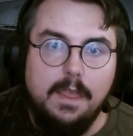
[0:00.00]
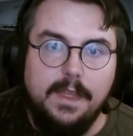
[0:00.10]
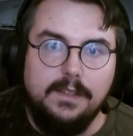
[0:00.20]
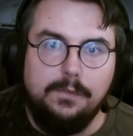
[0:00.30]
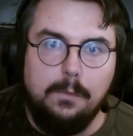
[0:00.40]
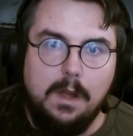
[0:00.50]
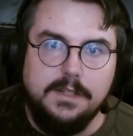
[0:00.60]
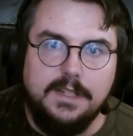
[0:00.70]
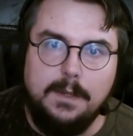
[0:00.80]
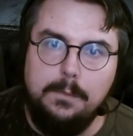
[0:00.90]
Thanks for
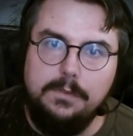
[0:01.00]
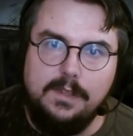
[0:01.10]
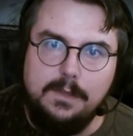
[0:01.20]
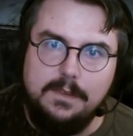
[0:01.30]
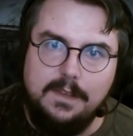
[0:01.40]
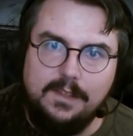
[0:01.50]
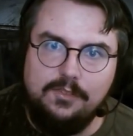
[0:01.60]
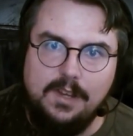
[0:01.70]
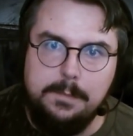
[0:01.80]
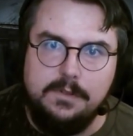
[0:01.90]
watching, and we'll see you in the
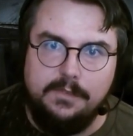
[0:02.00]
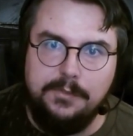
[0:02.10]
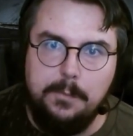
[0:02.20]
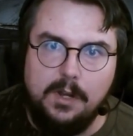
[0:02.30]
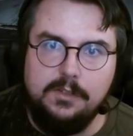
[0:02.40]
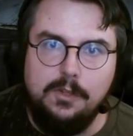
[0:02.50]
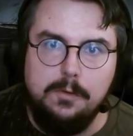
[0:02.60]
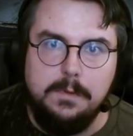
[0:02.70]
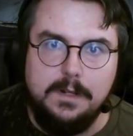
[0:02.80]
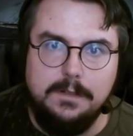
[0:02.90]
next chapter of
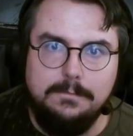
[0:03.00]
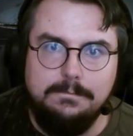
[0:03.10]
Smarktober.